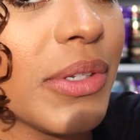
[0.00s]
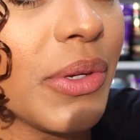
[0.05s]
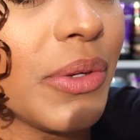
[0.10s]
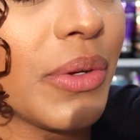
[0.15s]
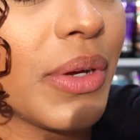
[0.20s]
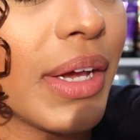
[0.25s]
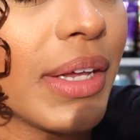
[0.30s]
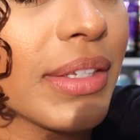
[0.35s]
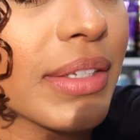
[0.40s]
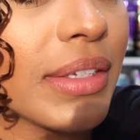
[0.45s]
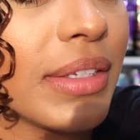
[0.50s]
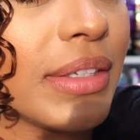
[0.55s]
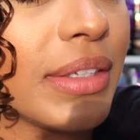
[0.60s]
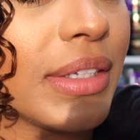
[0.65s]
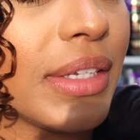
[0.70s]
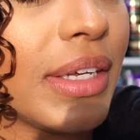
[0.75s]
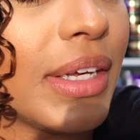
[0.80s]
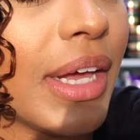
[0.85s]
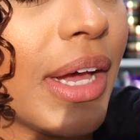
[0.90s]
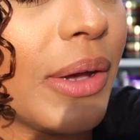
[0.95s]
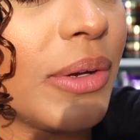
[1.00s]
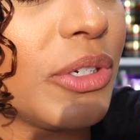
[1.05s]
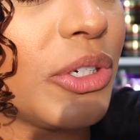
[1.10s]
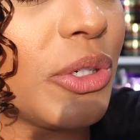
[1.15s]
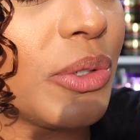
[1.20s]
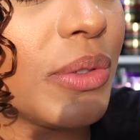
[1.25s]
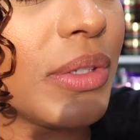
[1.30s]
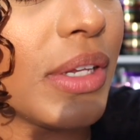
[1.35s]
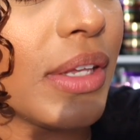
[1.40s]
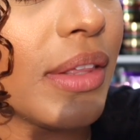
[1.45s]
so you guys can see how
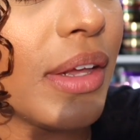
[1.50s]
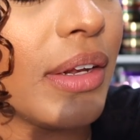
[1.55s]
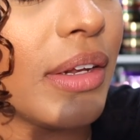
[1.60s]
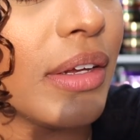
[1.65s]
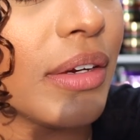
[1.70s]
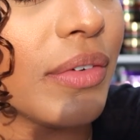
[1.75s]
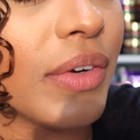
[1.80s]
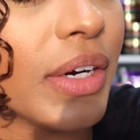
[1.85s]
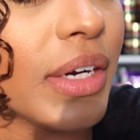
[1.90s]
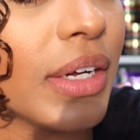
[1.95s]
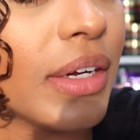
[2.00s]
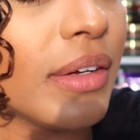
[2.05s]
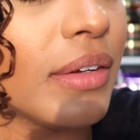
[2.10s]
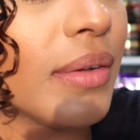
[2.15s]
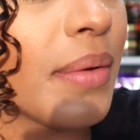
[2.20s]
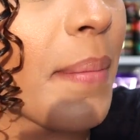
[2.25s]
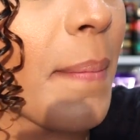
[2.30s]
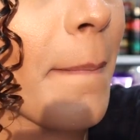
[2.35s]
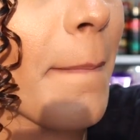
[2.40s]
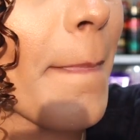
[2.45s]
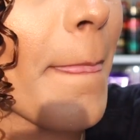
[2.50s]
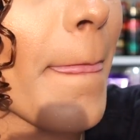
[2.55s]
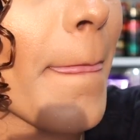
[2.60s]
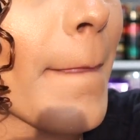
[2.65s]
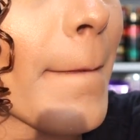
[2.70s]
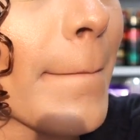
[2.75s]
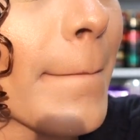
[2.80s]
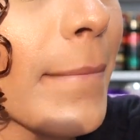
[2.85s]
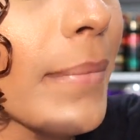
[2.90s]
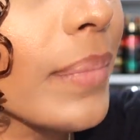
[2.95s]
juicy they look right now.
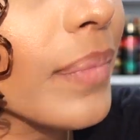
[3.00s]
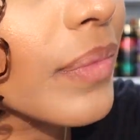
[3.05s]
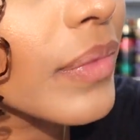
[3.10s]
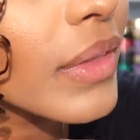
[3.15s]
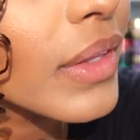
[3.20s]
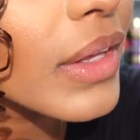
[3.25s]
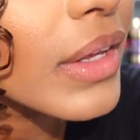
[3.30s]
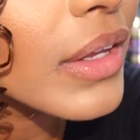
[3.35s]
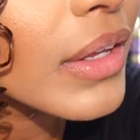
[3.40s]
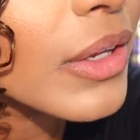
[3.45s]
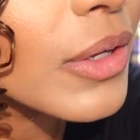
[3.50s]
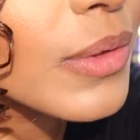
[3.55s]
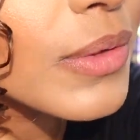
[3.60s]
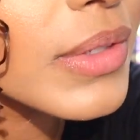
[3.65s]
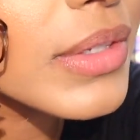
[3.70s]
Can you